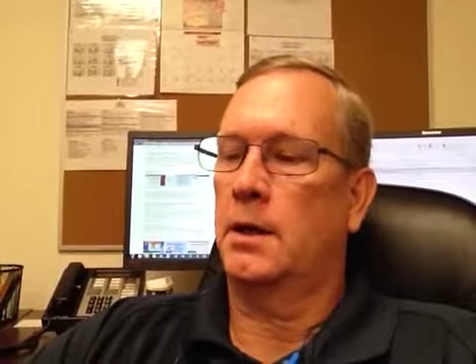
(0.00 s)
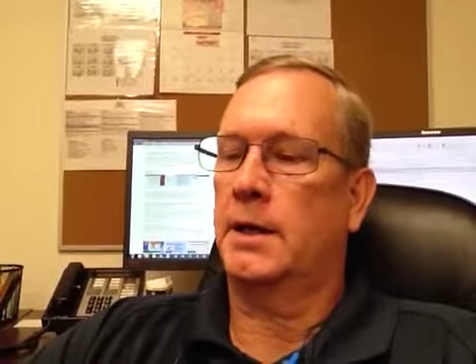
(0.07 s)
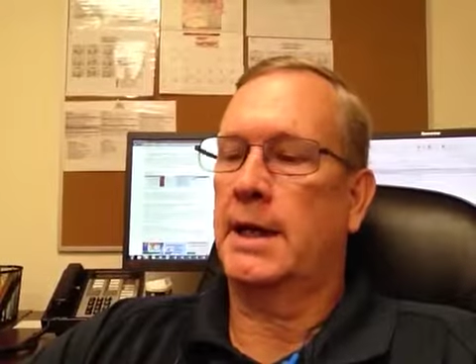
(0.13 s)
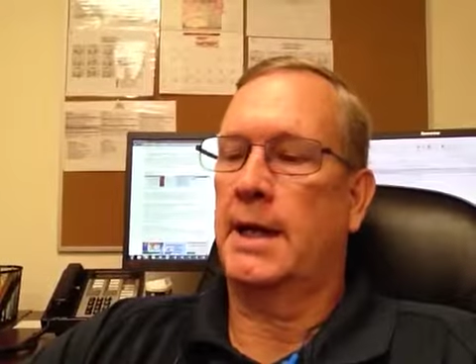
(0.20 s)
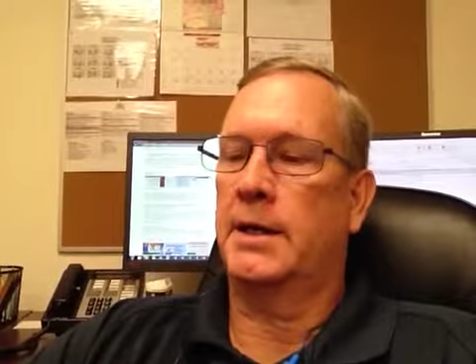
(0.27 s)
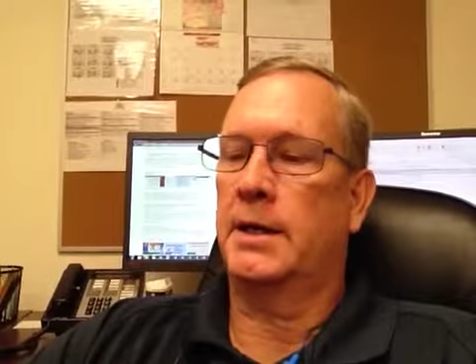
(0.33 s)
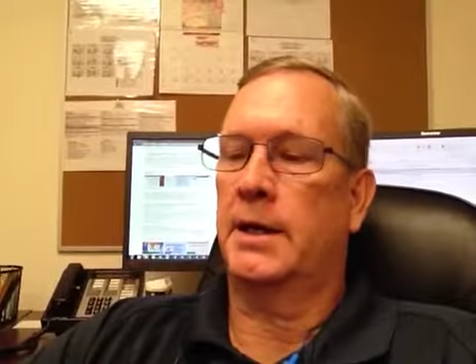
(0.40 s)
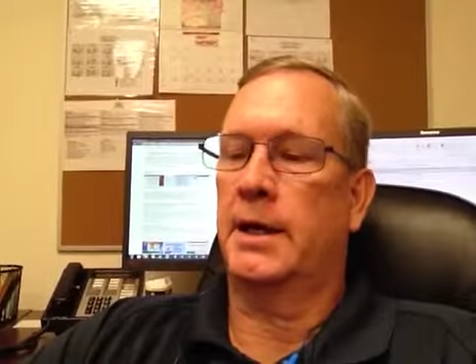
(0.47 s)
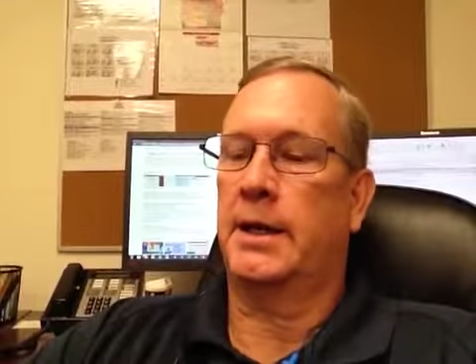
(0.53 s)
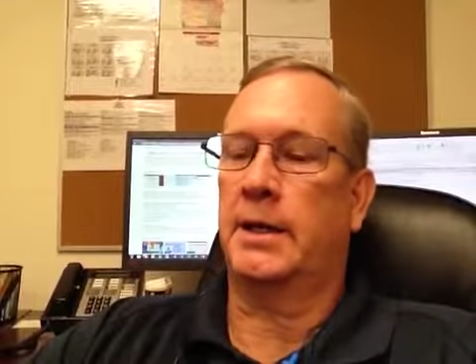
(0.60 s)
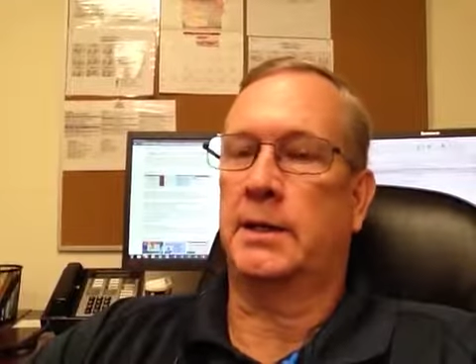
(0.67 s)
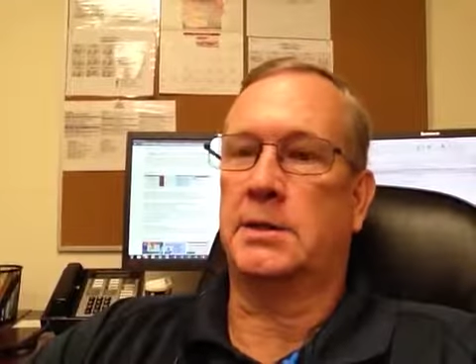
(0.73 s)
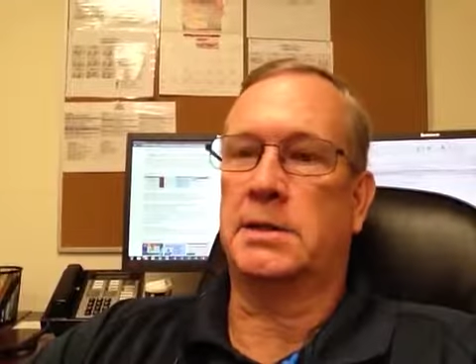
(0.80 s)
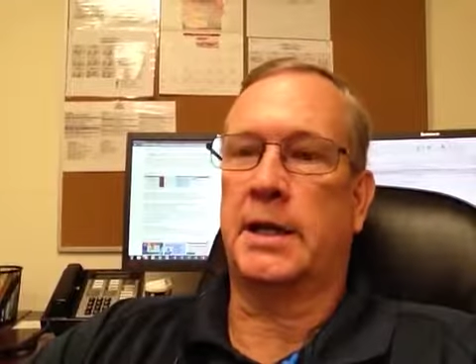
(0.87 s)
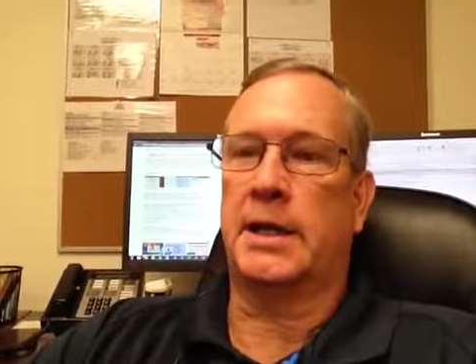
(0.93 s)
kind of
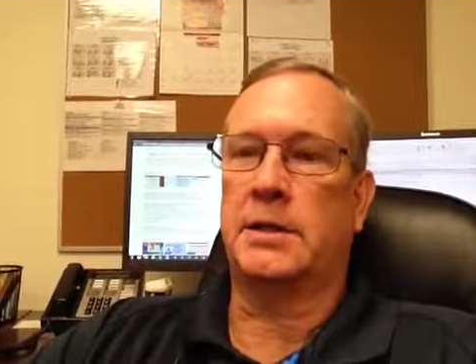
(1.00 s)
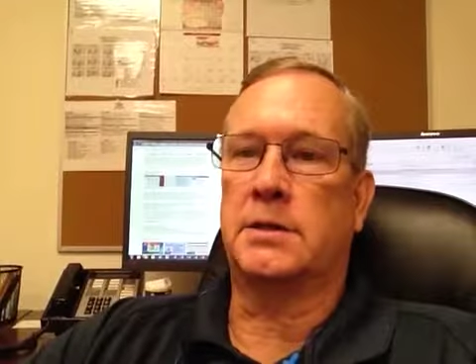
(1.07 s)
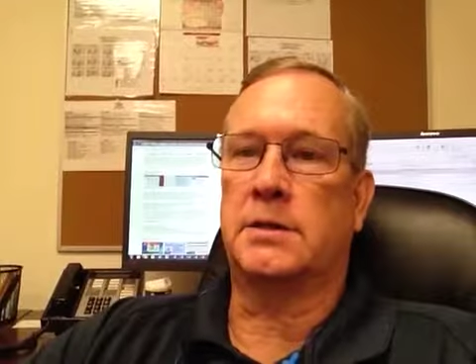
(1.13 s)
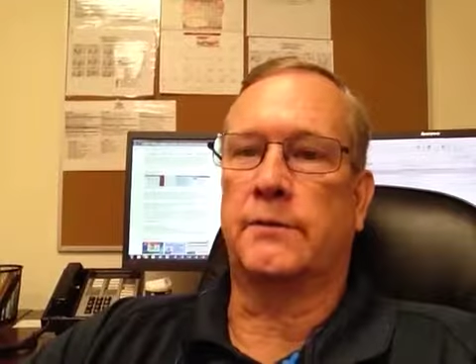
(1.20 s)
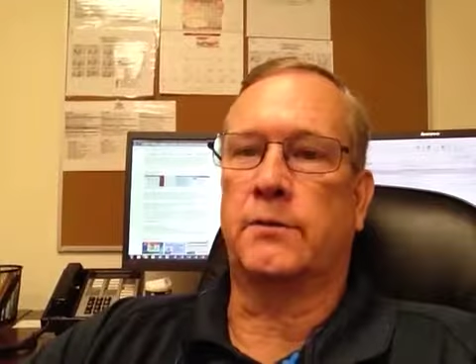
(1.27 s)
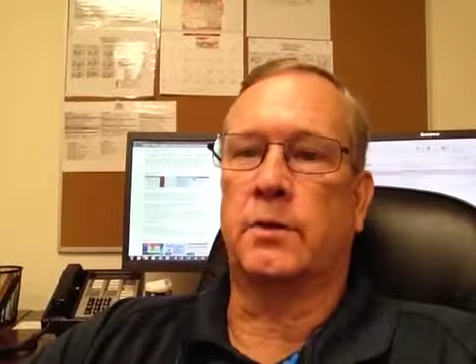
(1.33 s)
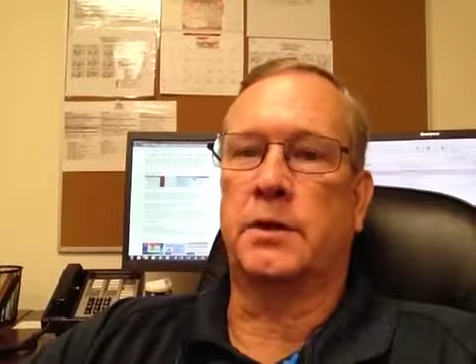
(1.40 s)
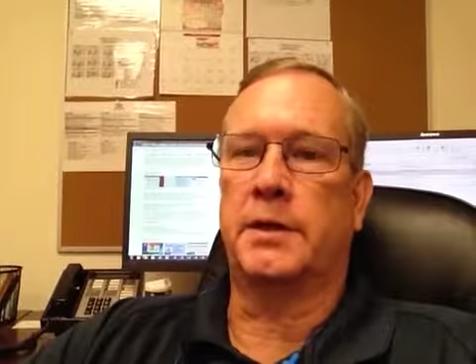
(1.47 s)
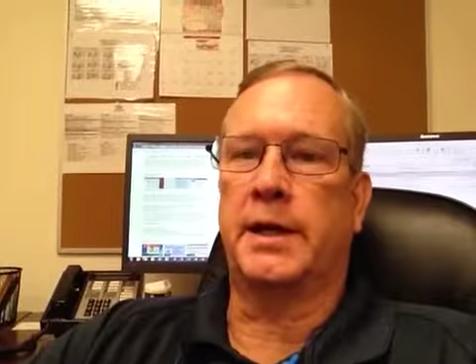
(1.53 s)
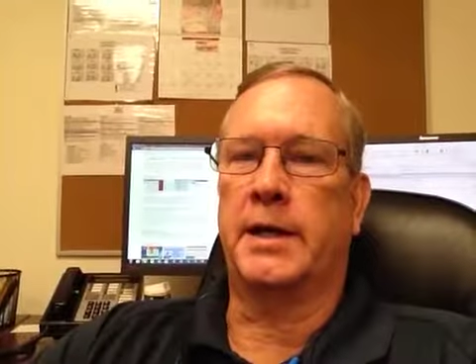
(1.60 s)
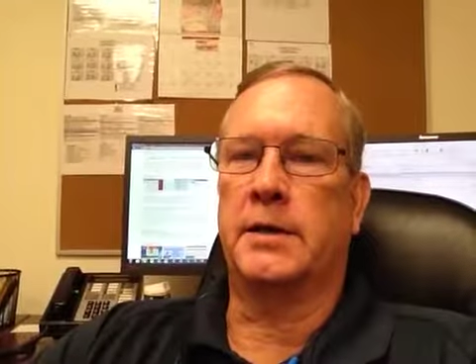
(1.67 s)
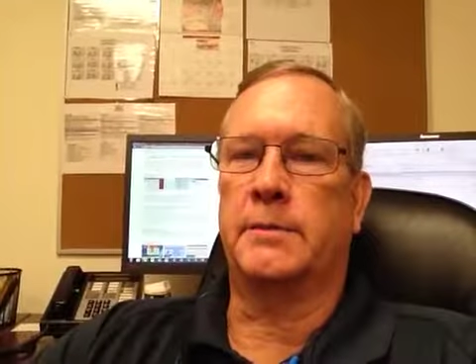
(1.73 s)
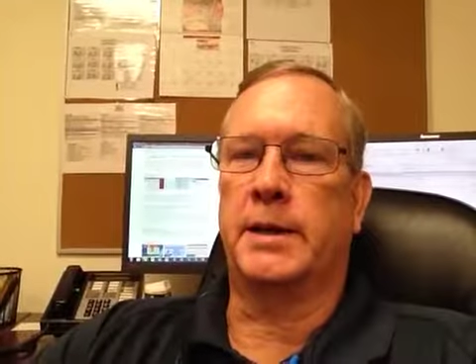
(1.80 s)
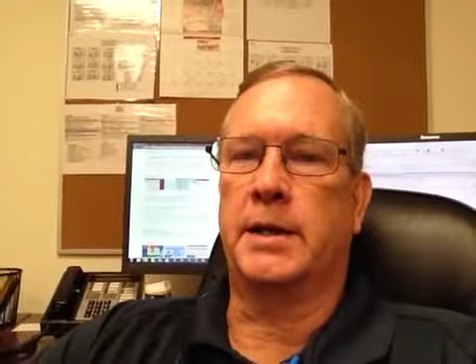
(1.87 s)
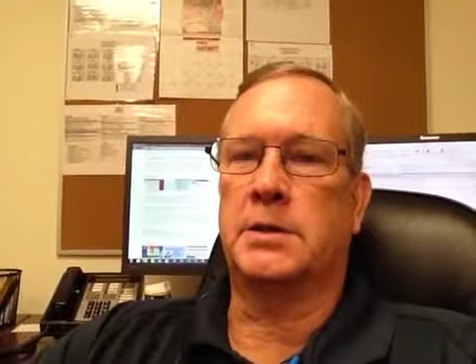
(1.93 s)
getting a taste of what
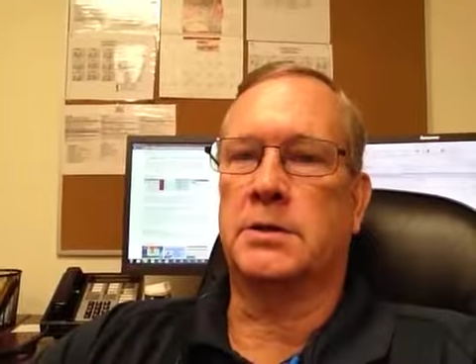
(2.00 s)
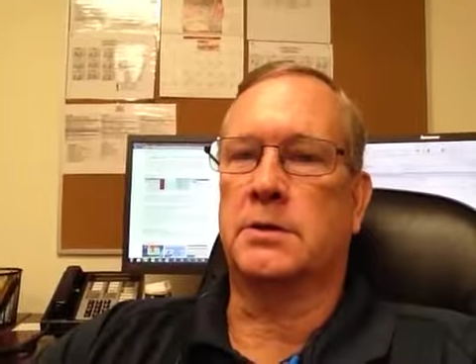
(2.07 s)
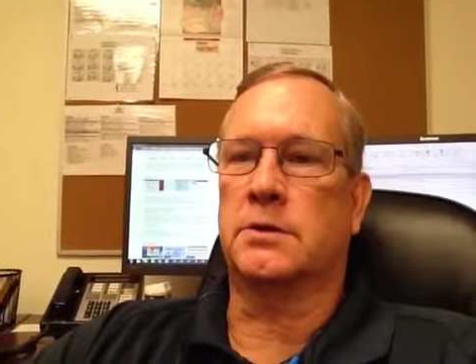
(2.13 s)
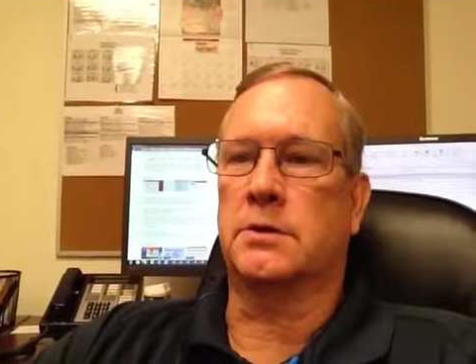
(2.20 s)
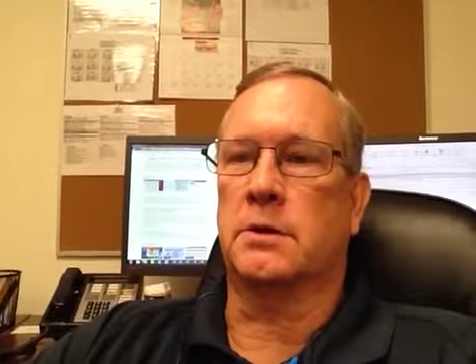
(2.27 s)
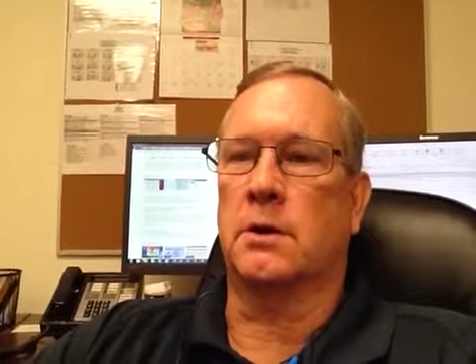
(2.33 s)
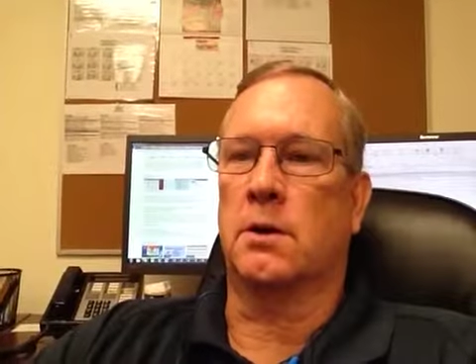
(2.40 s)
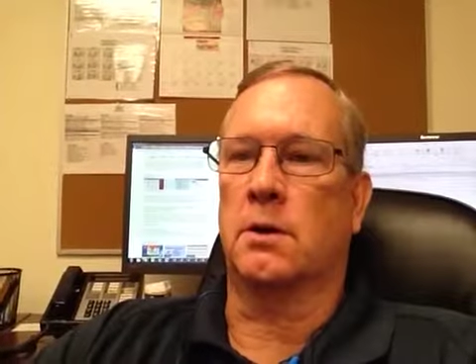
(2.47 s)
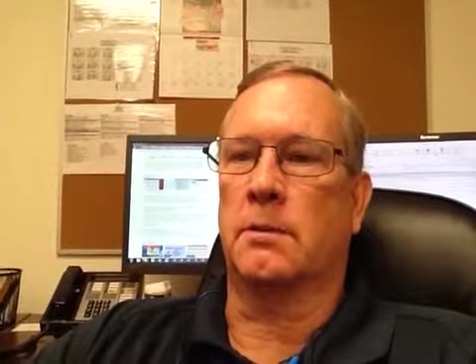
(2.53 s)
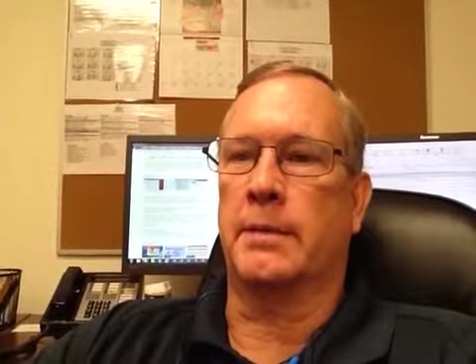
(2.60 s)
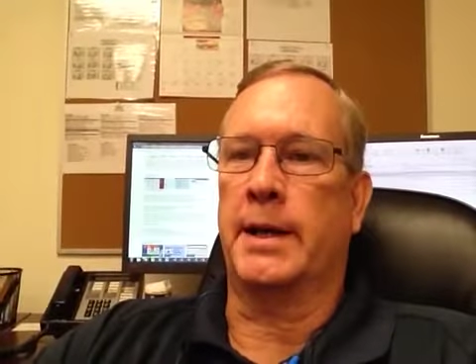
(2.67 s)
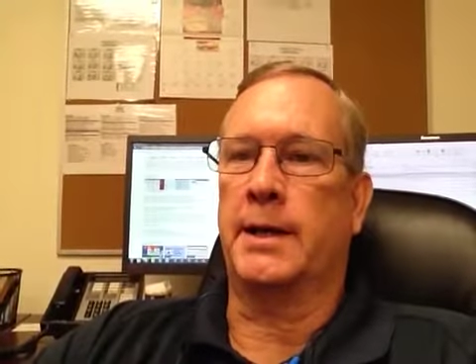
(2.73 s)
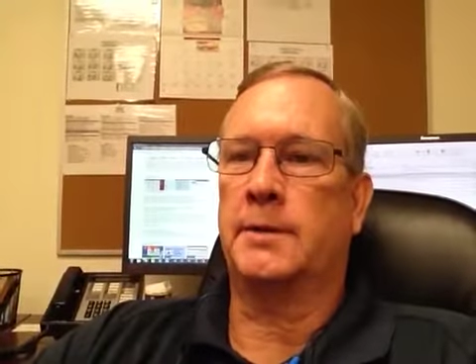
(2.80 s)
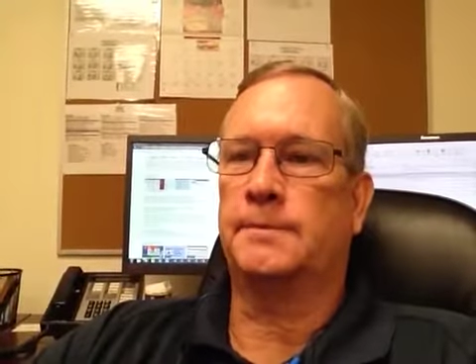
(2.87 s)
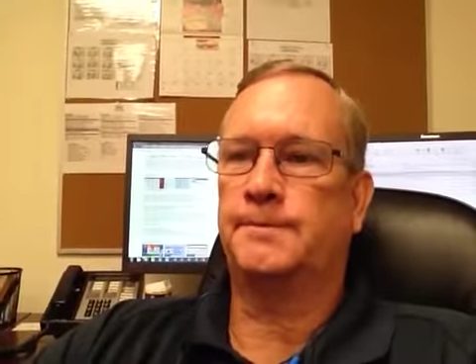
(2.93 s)
databases are all
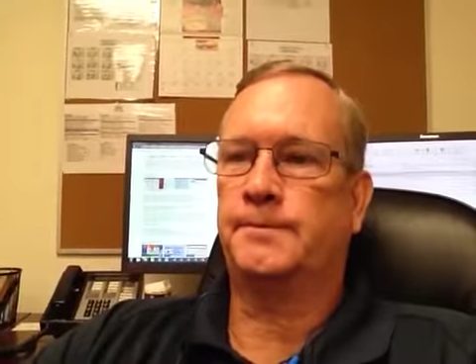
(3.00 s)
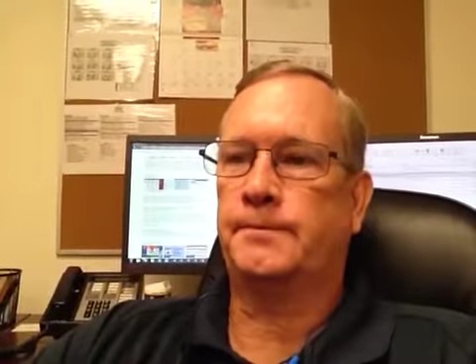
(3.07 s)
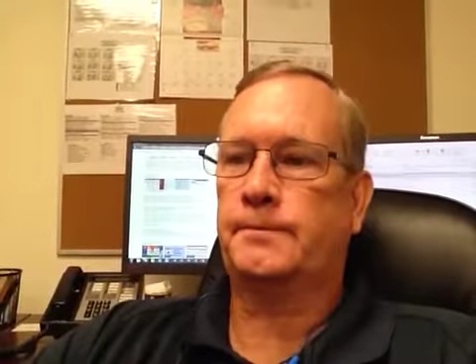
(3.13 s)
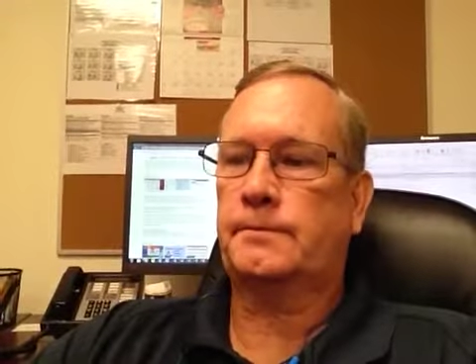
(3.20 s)
about.